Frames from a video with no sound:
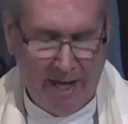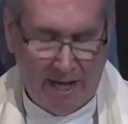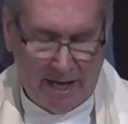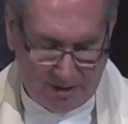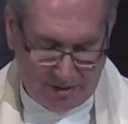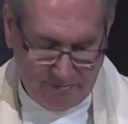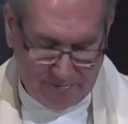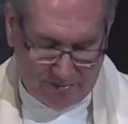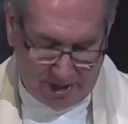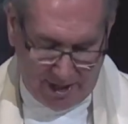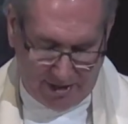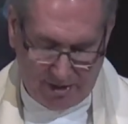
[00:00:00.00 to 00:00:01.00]
and
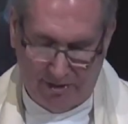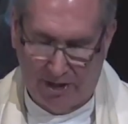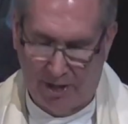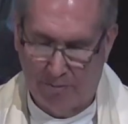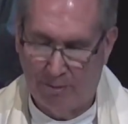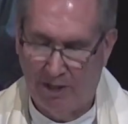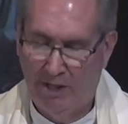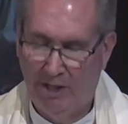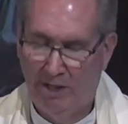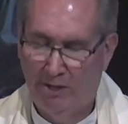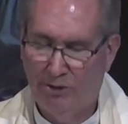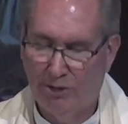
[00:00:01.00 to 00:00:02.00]
invited them
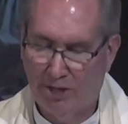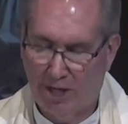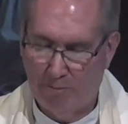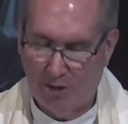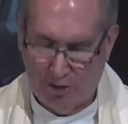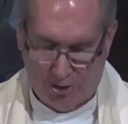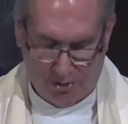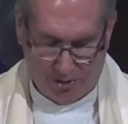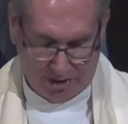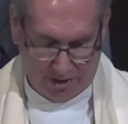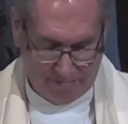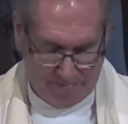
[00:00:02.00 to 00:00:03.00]
to come
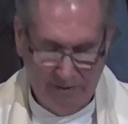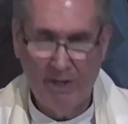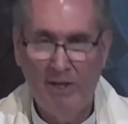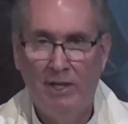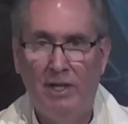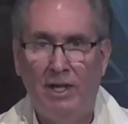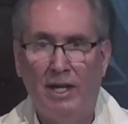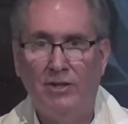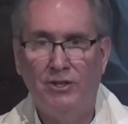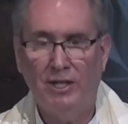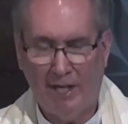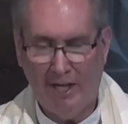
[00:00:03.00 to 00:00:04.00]
ashore and
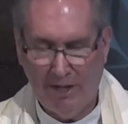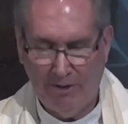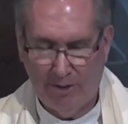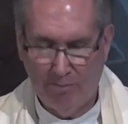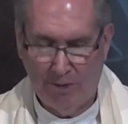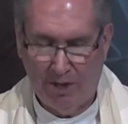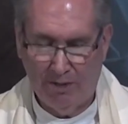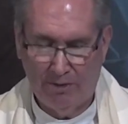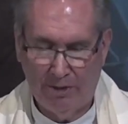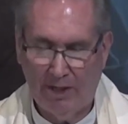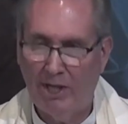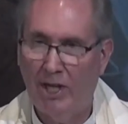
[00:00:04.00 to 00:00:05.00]
to eat the meal
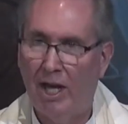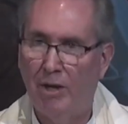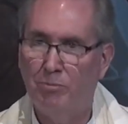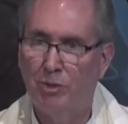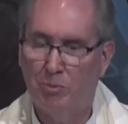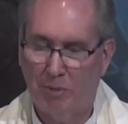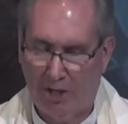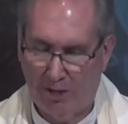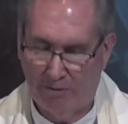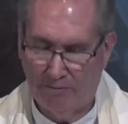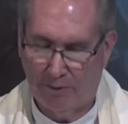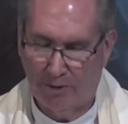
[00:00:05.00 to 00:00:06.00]
he had
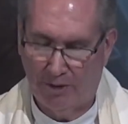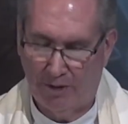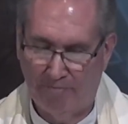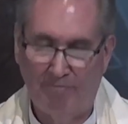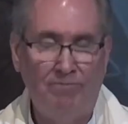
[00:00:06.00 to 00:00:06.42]
prepared for them.